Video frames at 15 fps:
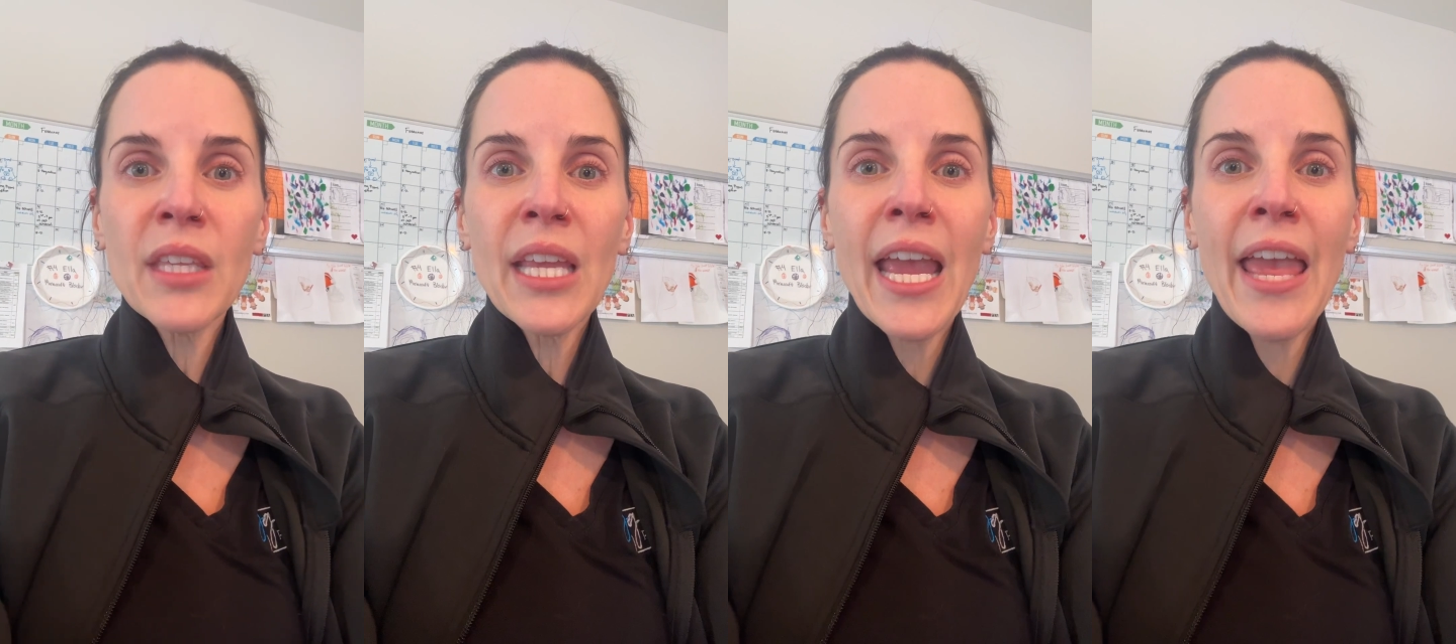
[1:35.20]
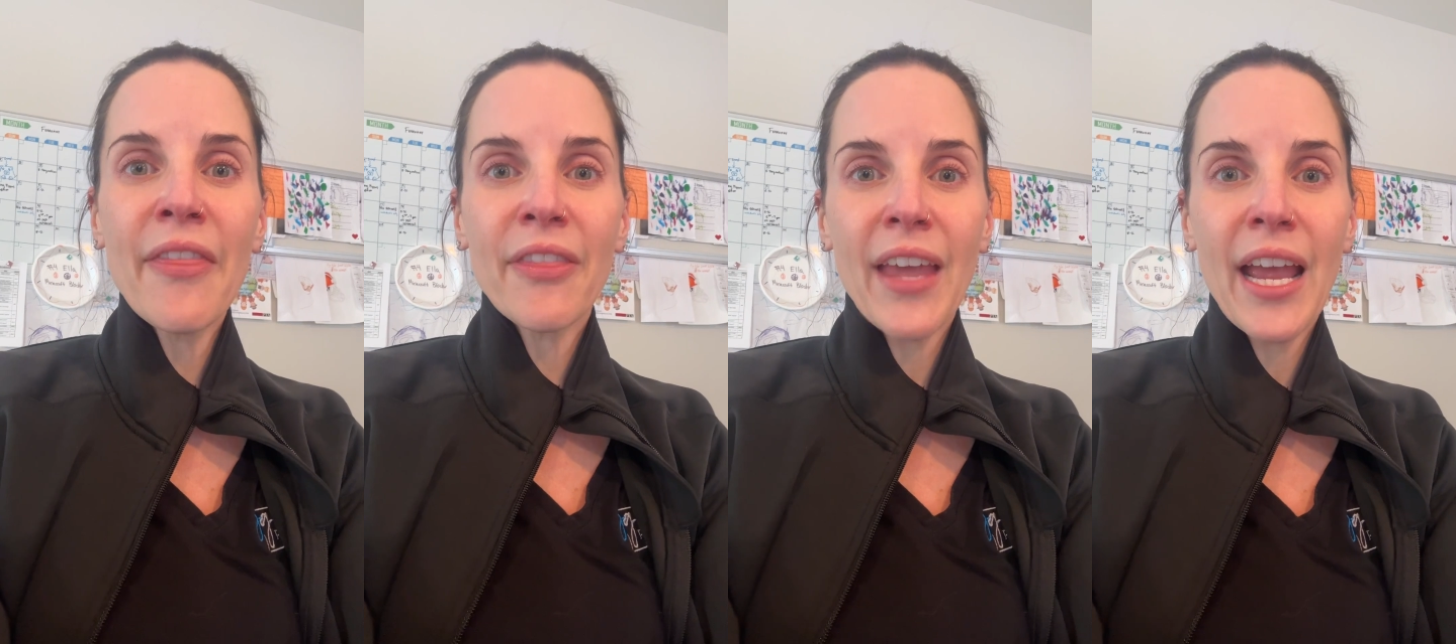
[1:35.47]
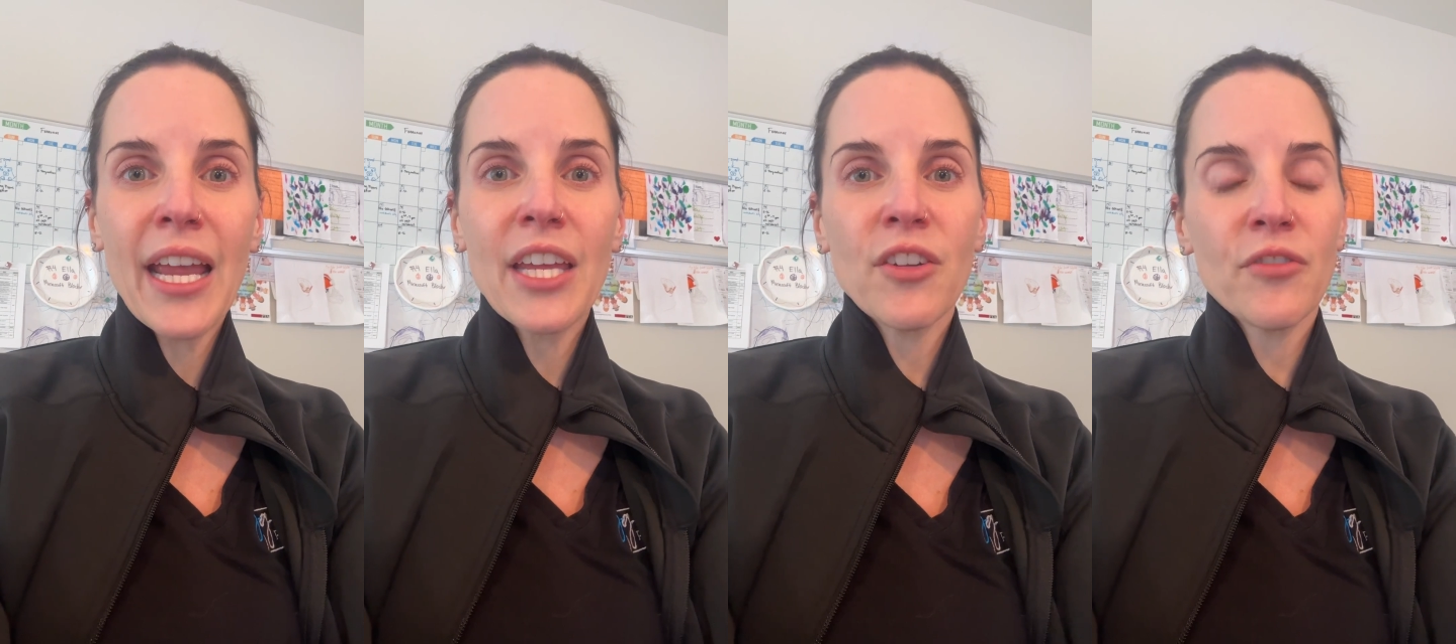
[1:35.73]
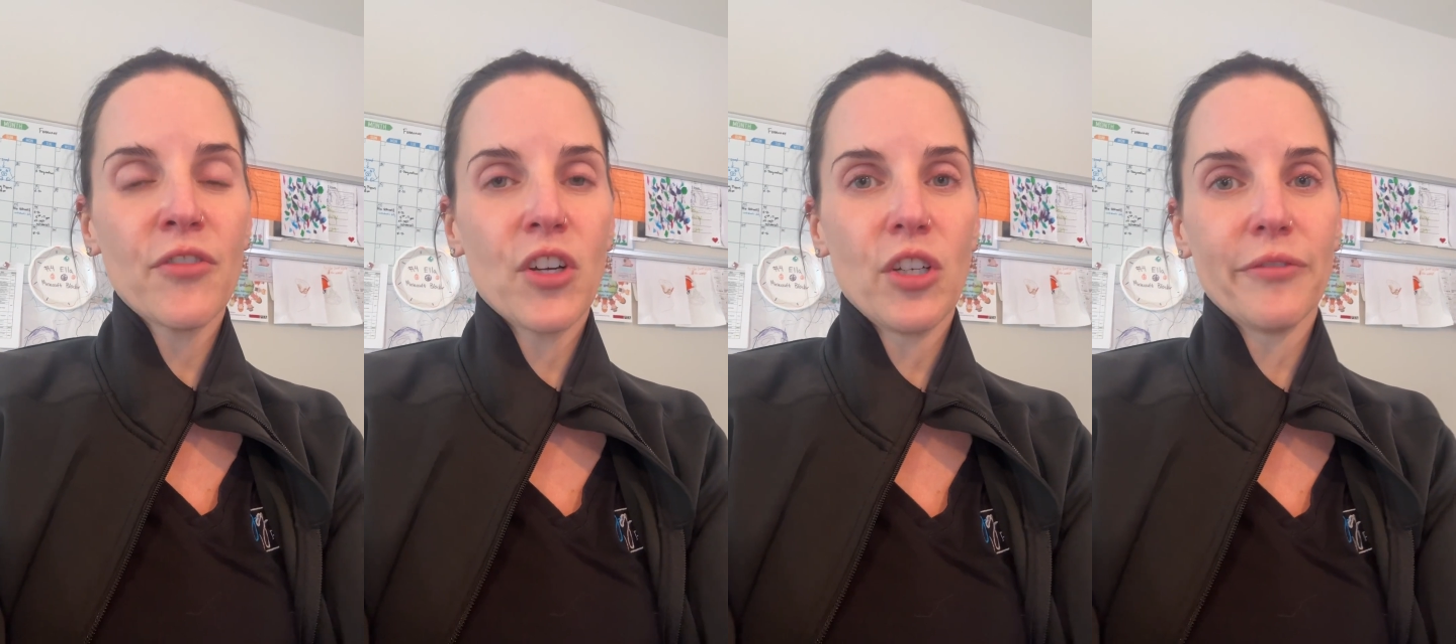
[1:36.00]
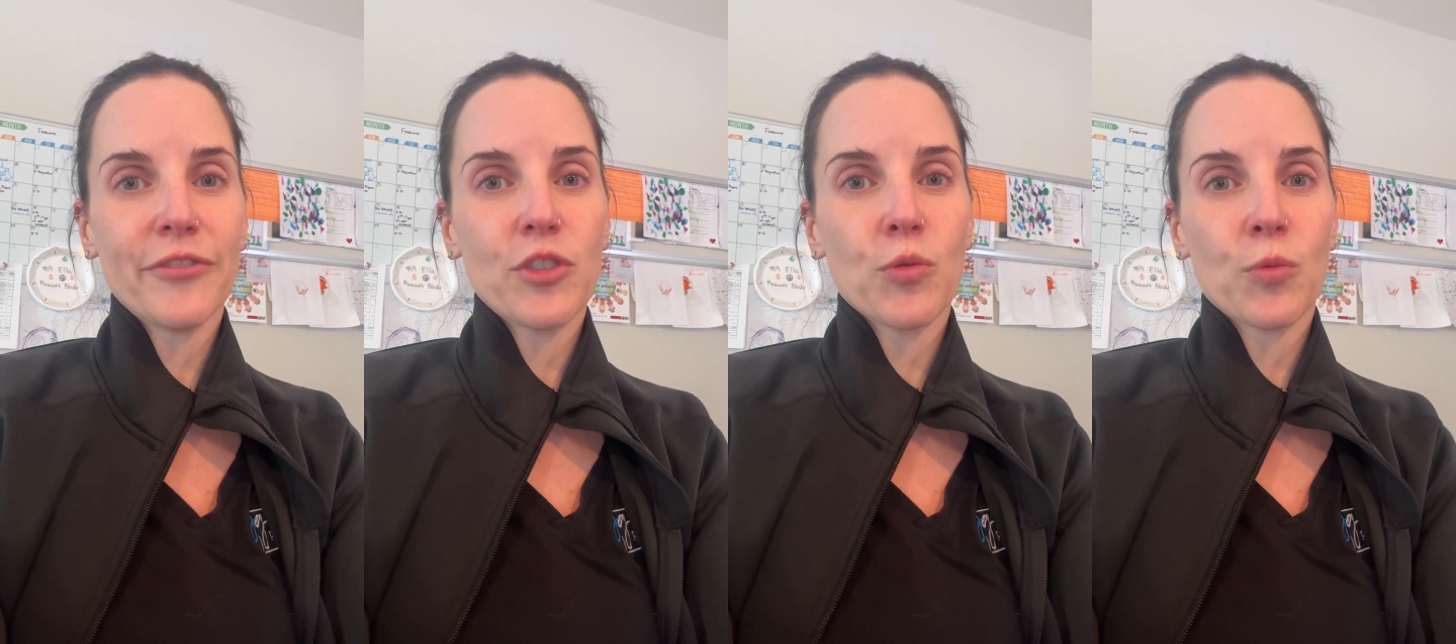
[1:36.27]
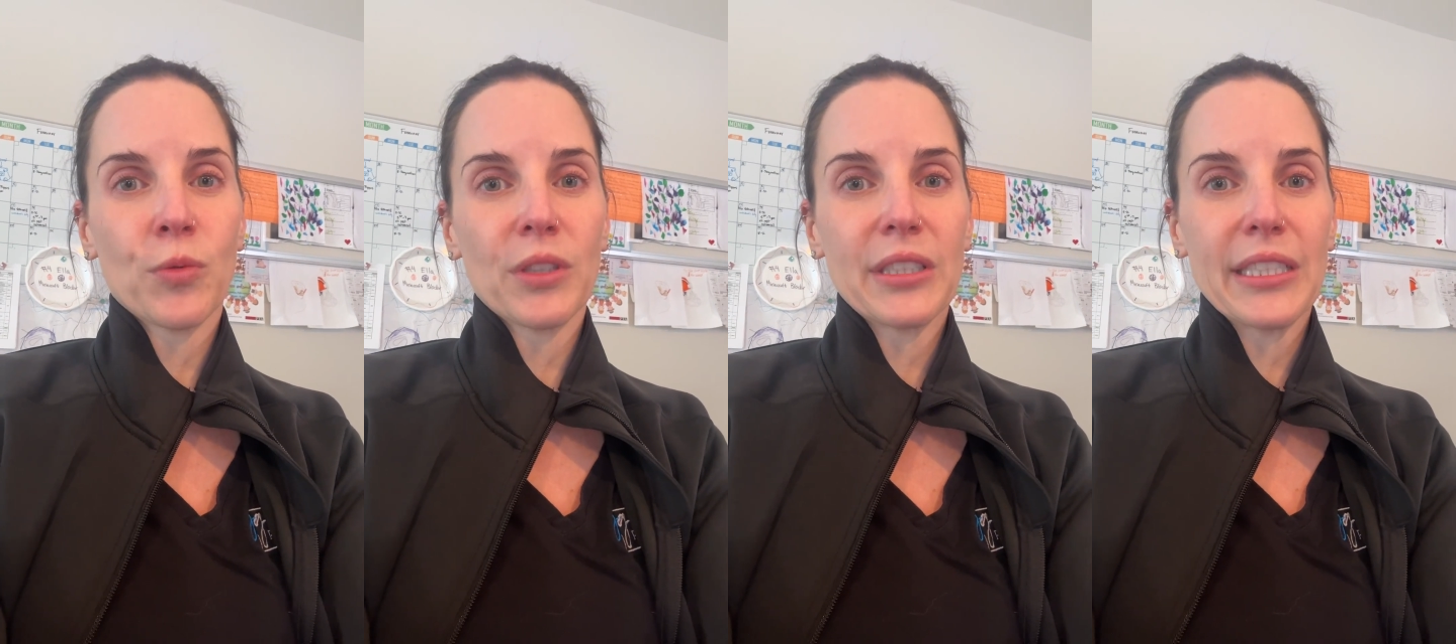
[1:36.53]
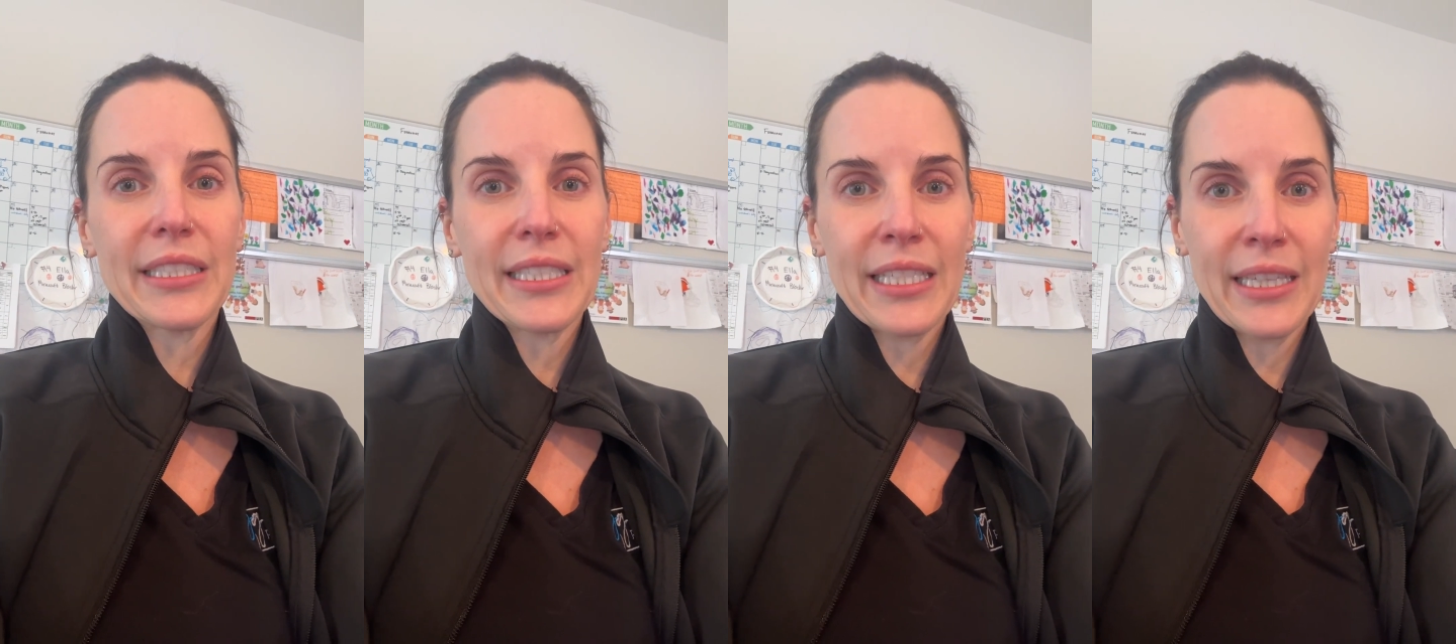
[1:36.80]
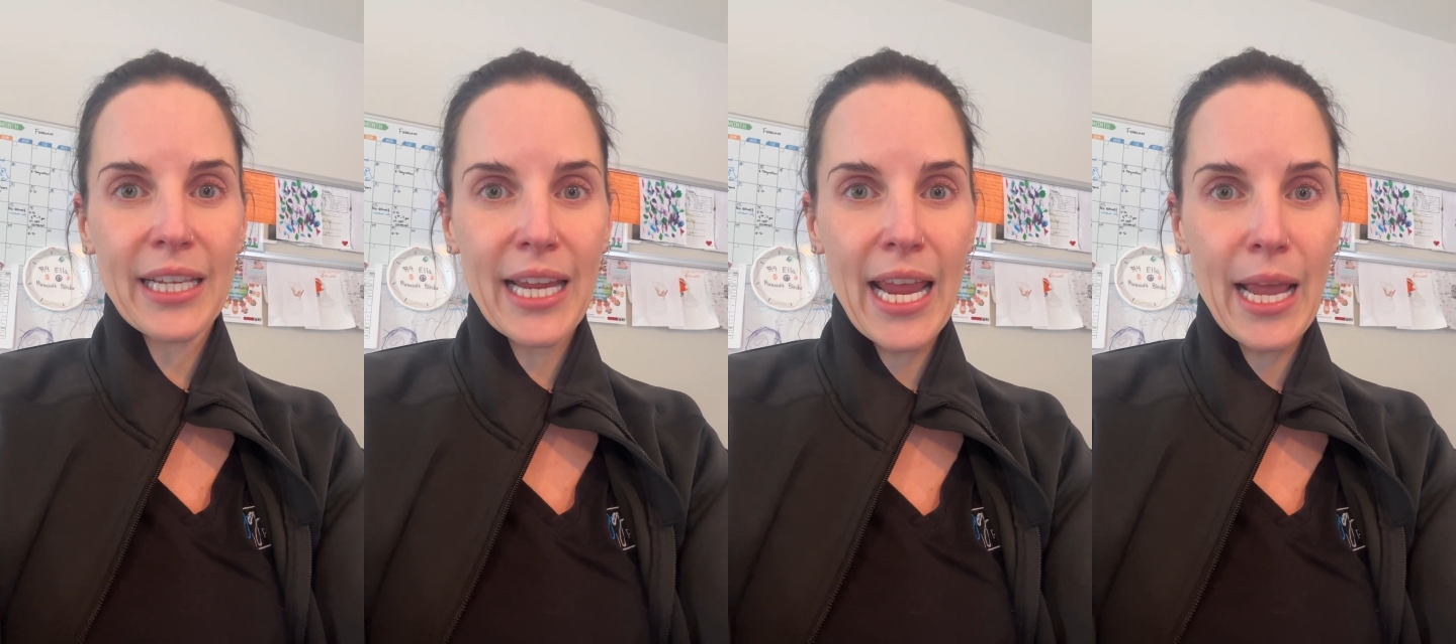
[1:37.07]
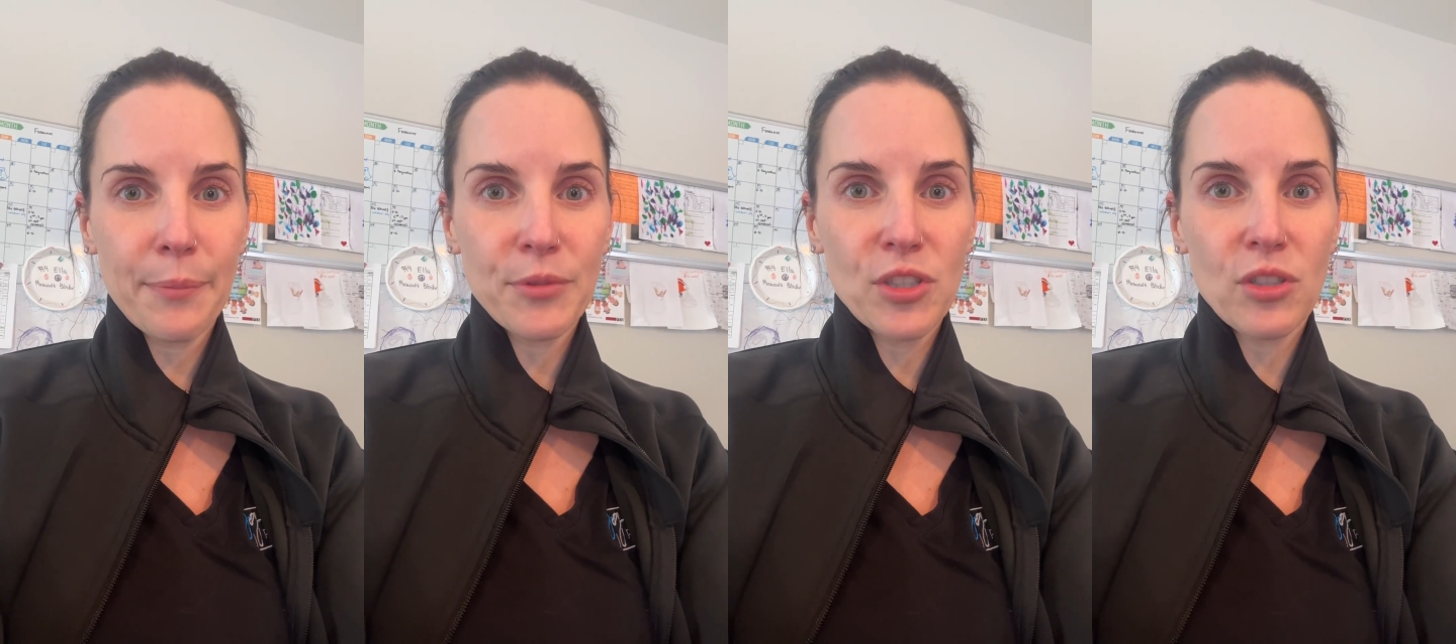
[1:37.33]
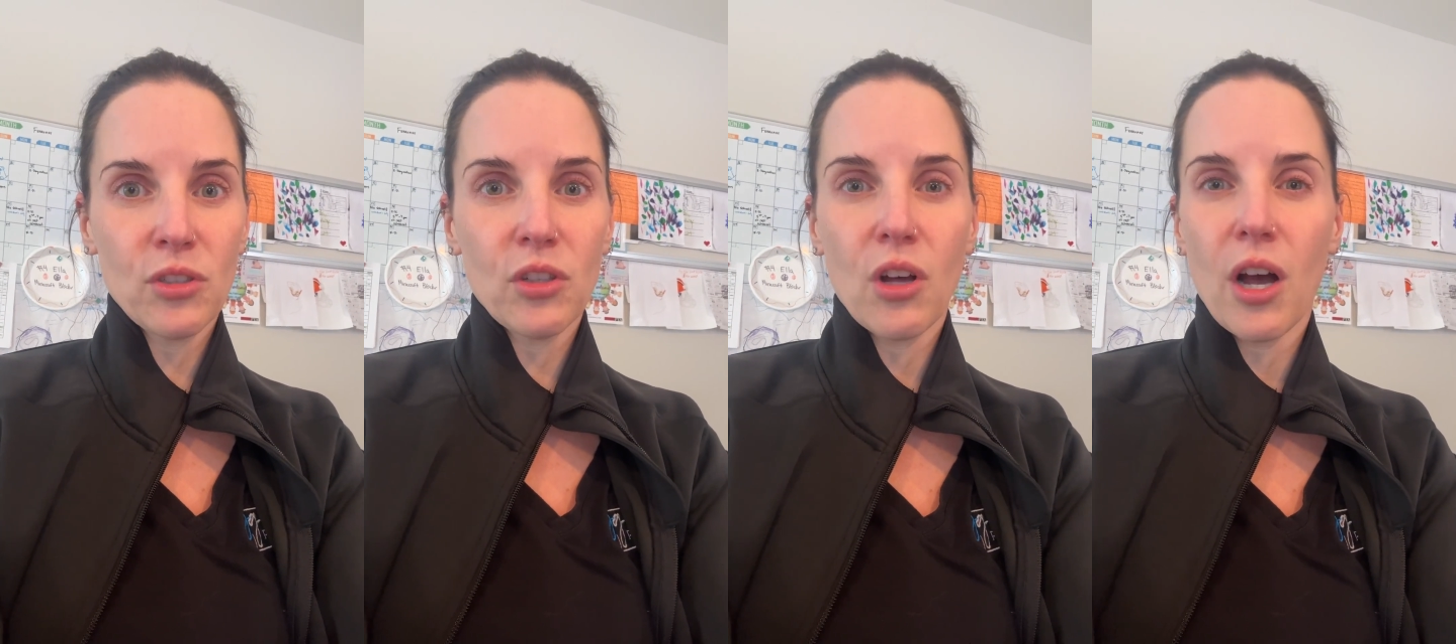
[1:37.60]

And that involves releasing the capsule.